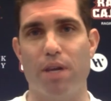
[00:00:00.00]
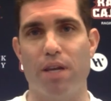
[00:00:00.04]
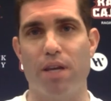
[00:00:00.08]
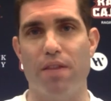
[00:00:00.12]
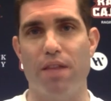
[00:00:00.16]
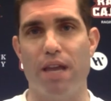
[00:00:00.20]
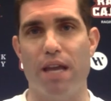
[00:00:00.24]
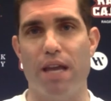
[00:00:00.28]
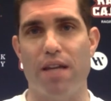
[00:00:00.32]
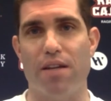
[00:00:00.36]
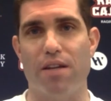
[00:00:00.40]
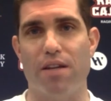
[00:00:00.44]
in
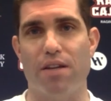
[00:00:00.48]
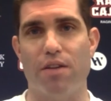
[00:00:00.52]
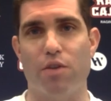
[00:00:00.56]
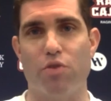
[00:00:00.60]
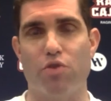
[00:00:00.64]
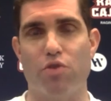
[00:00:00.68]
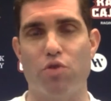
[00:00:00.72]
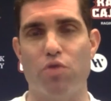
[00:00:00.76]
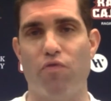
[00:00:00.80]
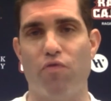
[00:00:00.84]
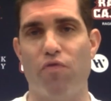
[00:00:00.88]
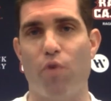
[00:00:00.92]
that, in those
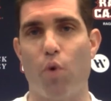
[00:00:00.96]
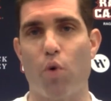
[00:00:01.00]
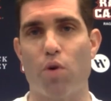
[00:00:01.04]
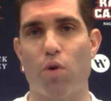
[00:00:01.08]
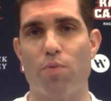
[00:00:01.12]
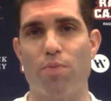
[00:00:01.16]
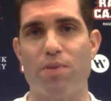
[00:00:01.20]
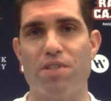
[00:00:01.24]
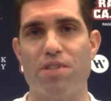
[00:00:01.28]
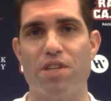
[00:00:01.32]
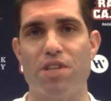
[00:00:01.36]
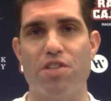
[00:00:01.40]
two
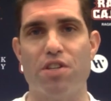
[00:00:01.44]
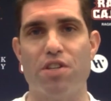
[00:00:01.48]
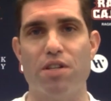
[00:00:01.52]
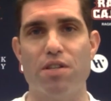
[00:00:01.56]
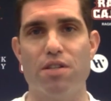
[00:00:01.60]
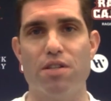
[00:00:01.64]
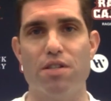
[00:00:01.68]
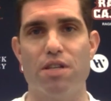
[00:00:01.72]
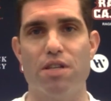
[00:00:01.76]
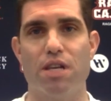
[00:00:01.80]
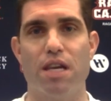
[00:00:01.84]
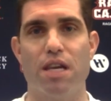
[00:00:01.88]
forward
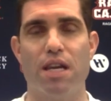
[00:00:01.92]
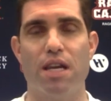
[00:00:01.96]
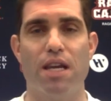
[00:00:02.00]
positions.